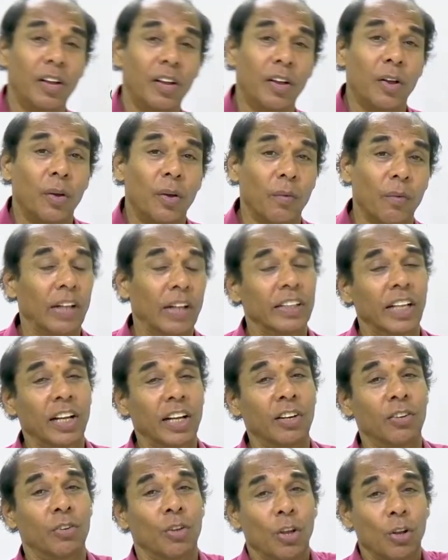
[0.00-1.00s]
When there
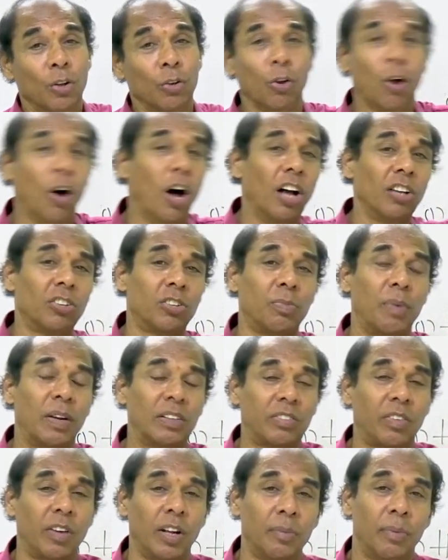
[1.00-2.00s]
is no special
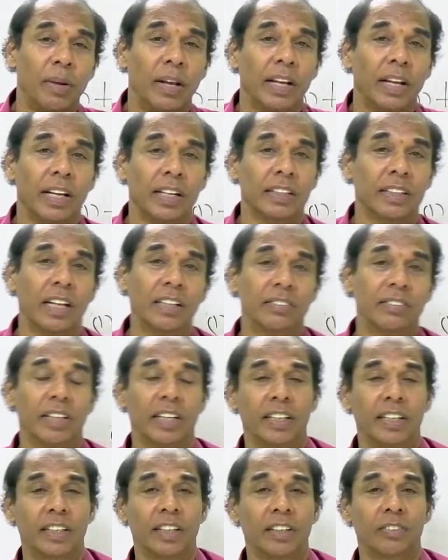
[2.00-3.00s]
verb in the
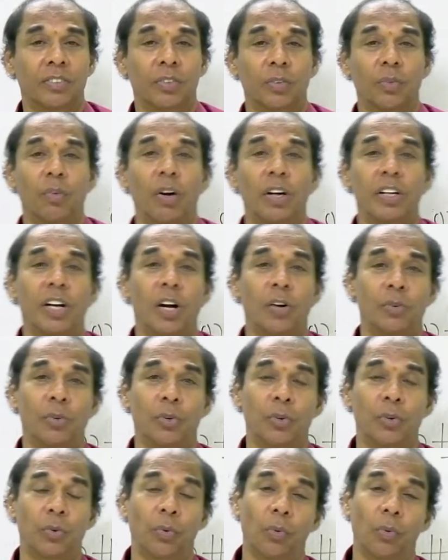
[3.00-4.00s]
sentence, what you have to
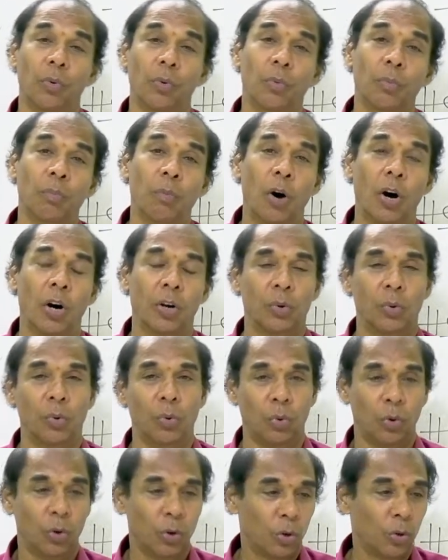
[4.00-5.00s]
do?
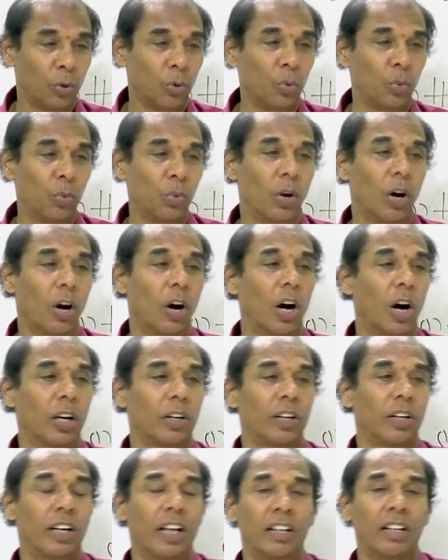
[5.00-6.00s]
Borrow, do or
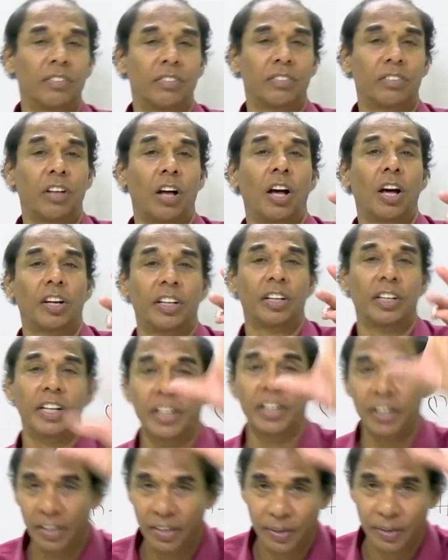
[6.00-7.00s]
does or did.
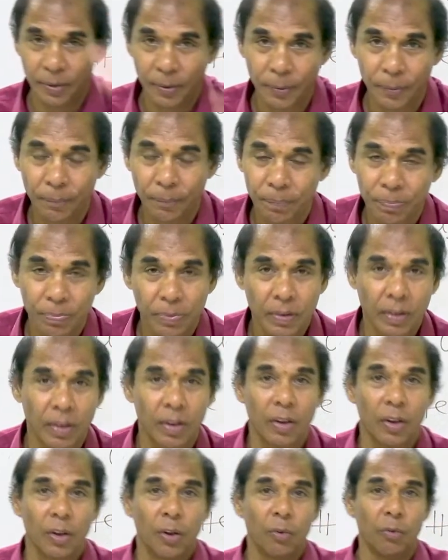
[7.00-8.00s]

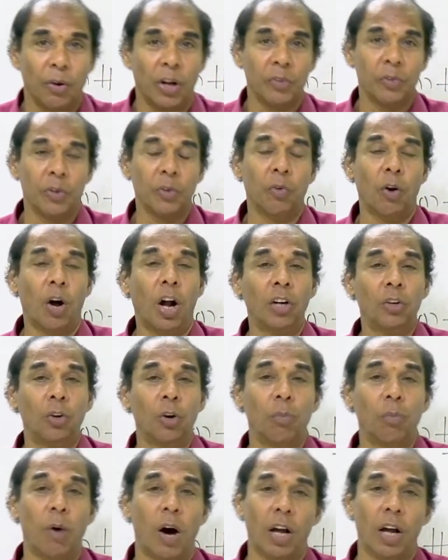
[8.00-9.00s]
When we want to
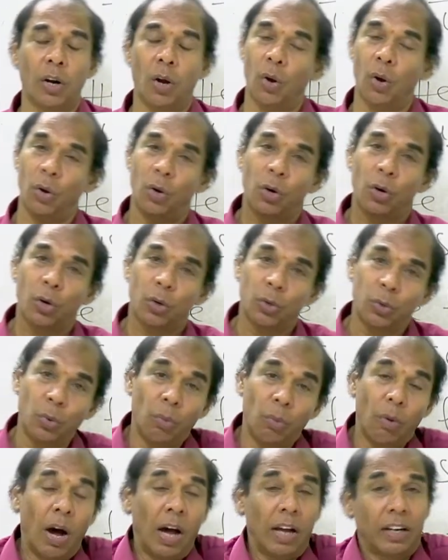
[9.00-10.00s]
borrow, do
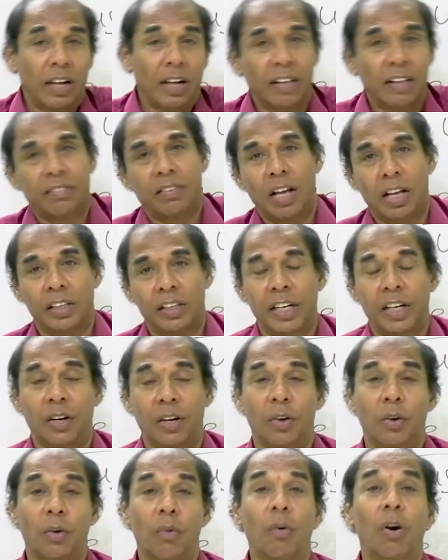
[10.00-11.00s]
or does or did,
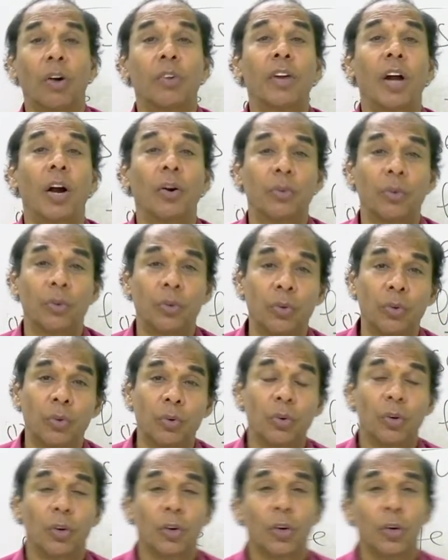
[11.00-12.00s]
what you have to do?
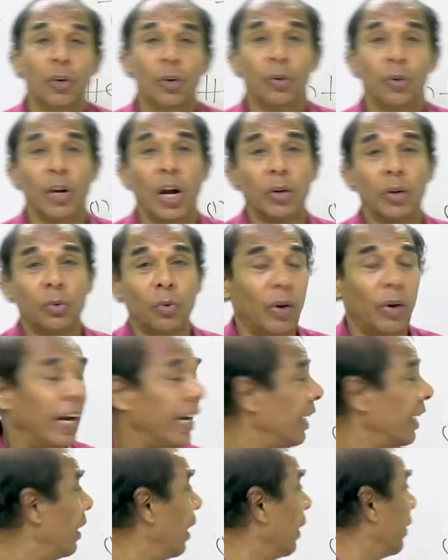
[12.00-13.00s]
We have to
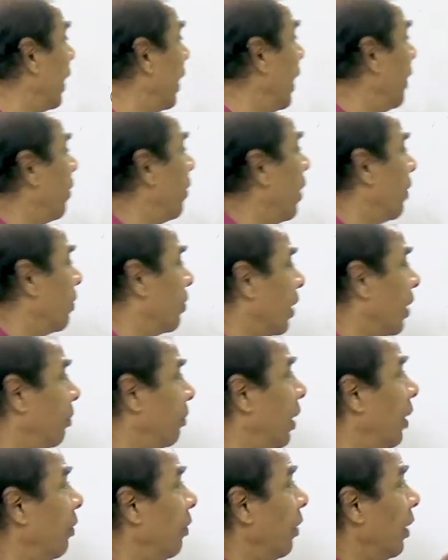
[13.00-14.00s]
write the three forms of the
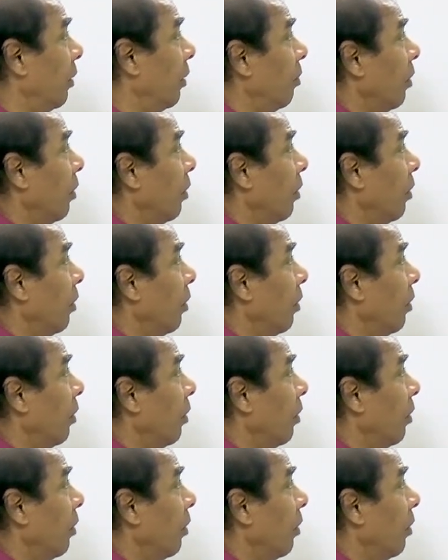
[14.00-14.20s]
verb.